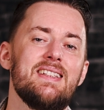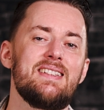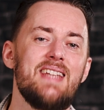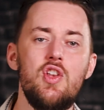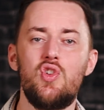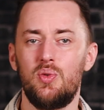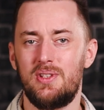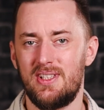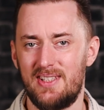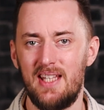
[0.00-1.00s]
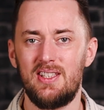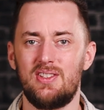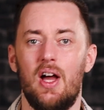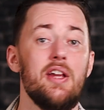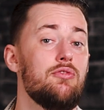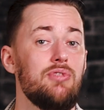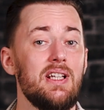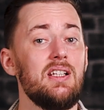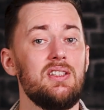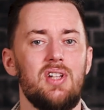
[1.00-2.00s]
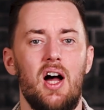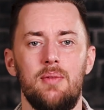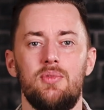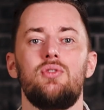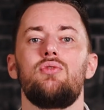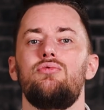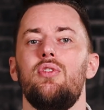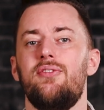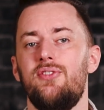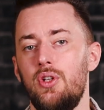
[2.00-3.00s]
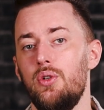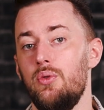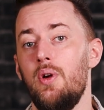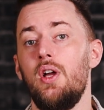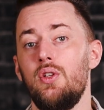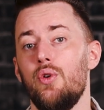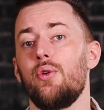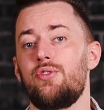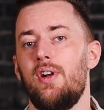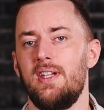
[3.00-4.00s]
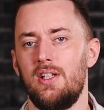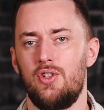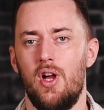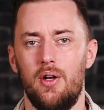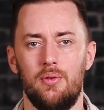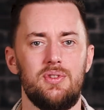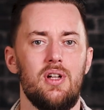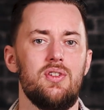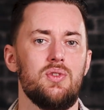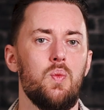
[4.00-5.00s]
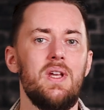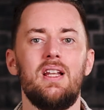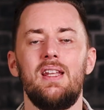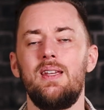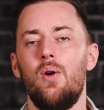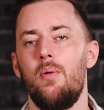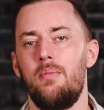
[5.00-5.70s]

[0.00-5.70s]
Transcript: essential to set aside regular times to review your trading journal, such as weekly or